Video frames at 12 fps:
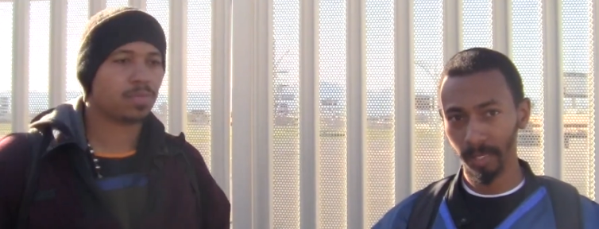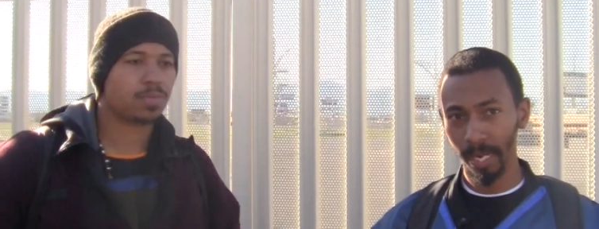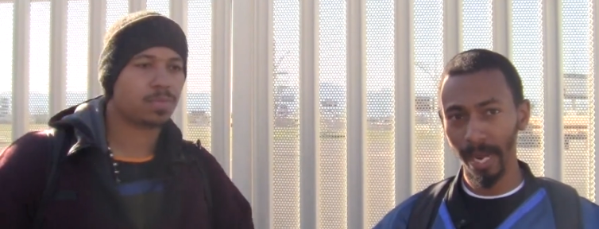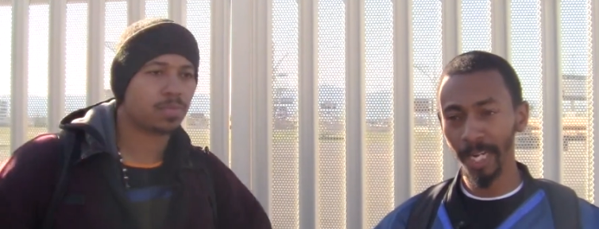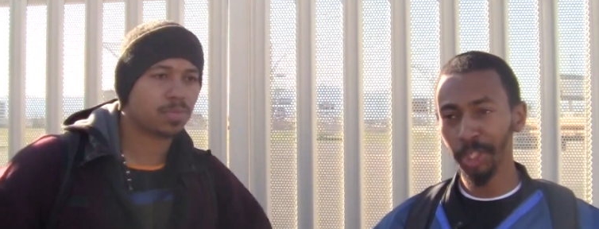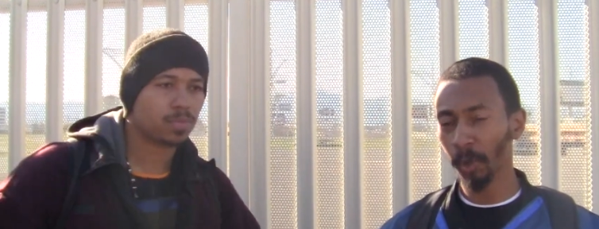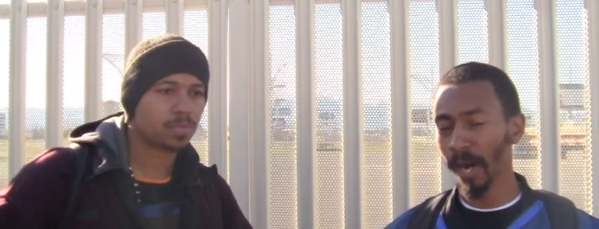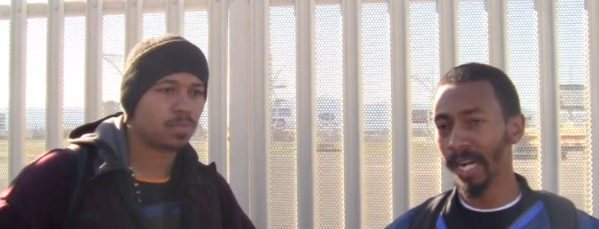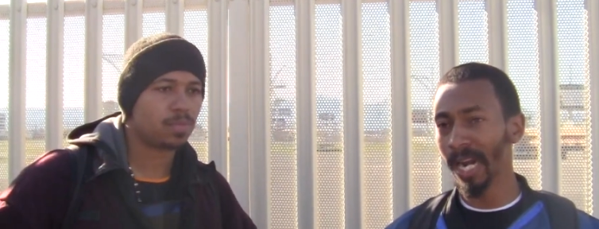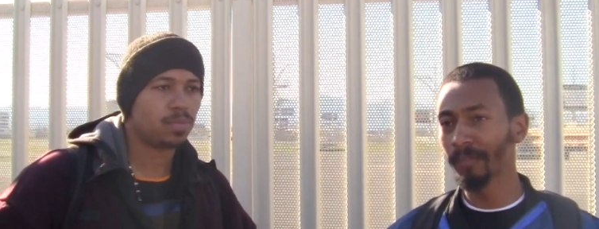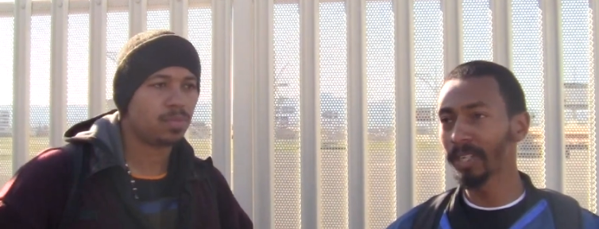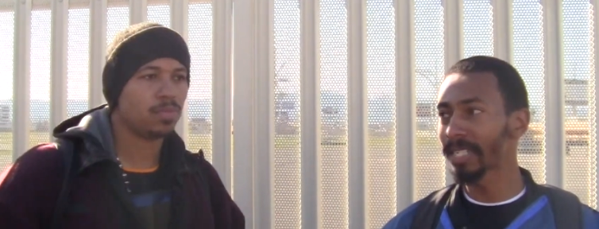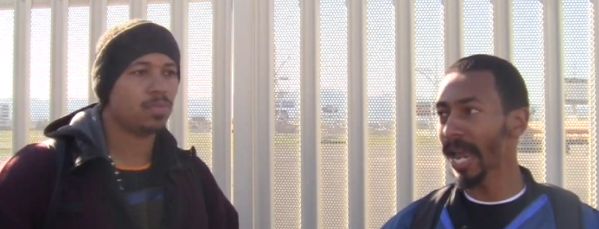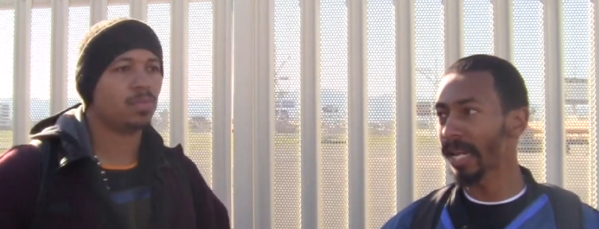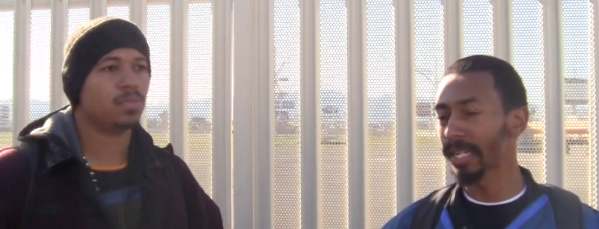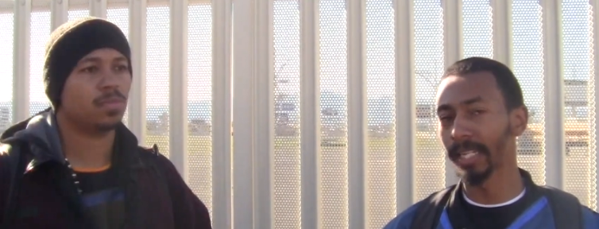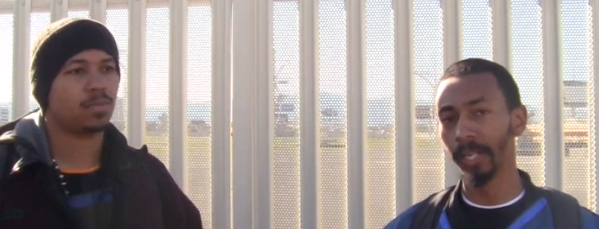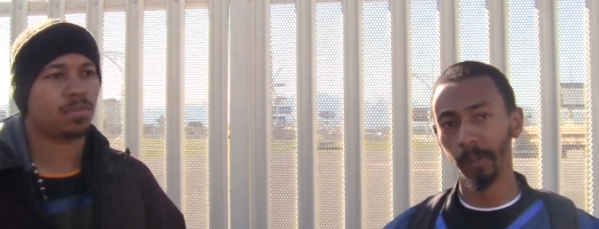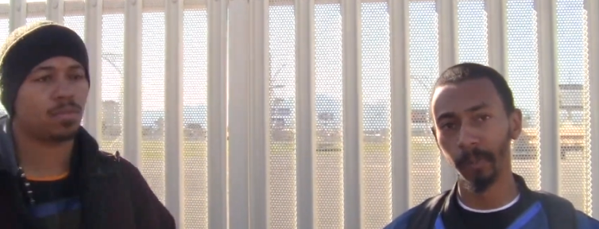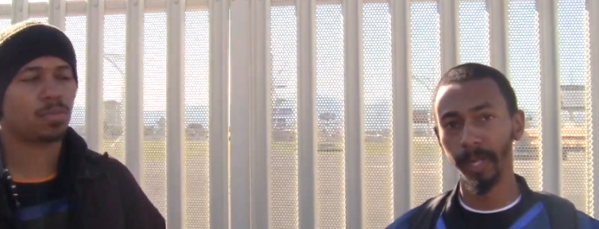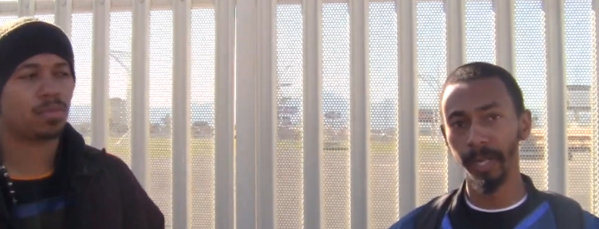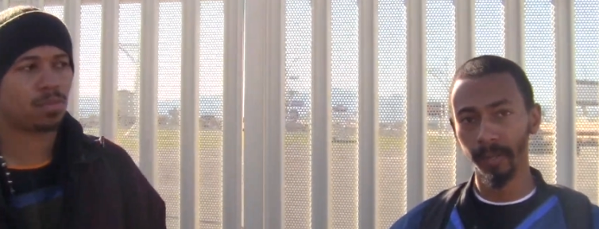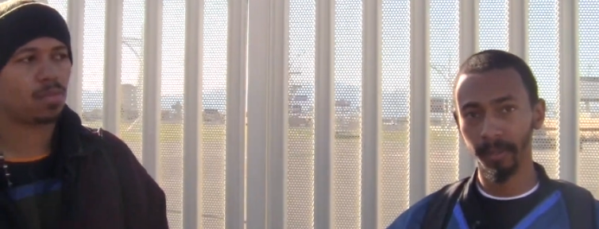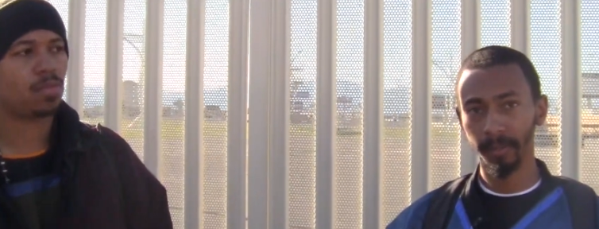Speaker 1: And they train every day to kill,
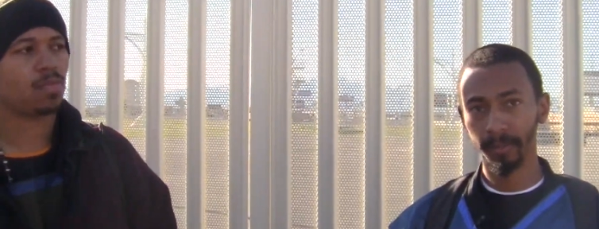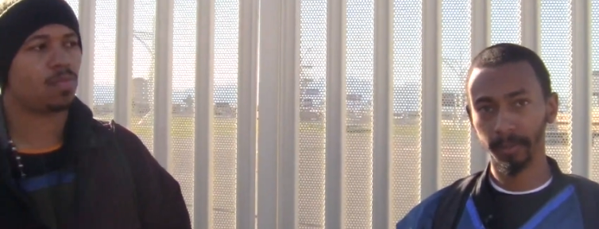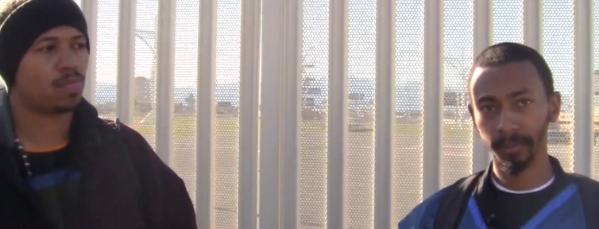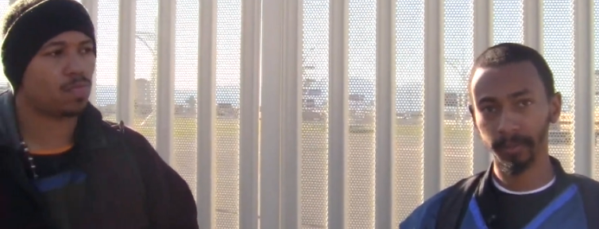man. Yep.